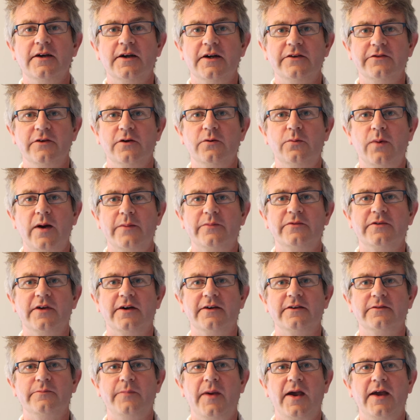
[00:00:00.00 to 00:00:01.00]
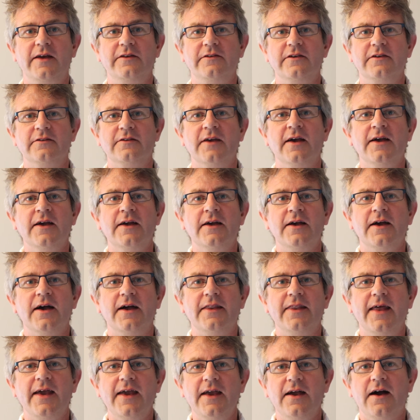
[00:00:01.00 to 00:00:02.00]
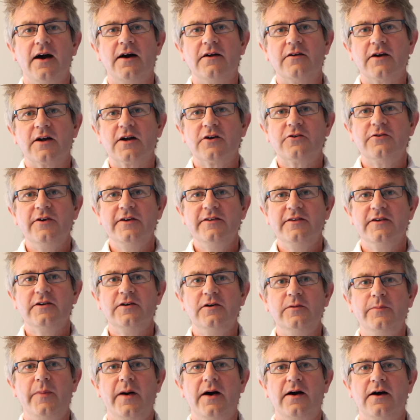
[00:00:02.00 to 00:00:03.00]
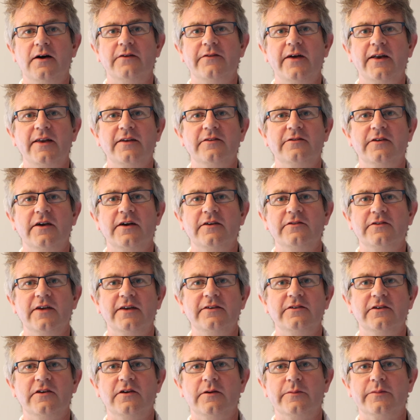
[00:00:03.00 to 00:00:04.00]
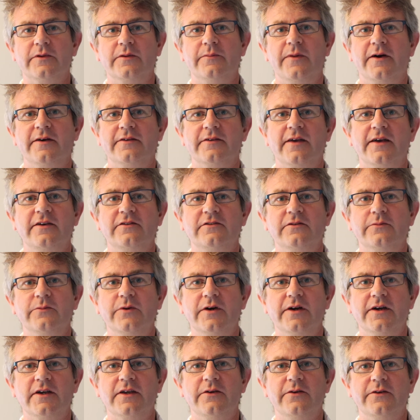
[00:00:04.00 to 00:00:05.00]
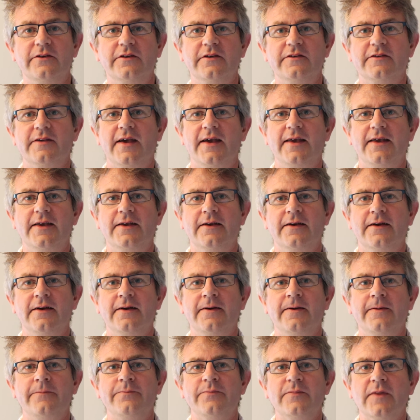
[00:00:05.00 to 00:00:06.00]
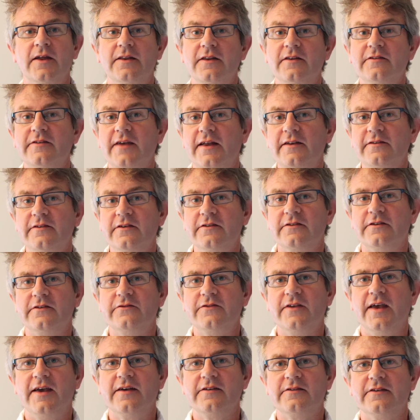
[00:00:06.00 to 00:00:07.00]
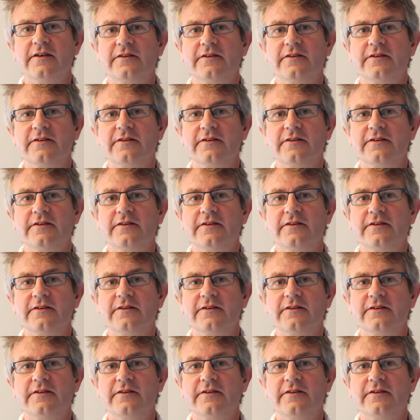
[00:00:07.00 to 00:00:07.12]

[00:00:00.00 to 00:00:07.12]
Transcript: of your website's pages, and they are a critical part of any search engine optimization work you undertake. And the sentence of text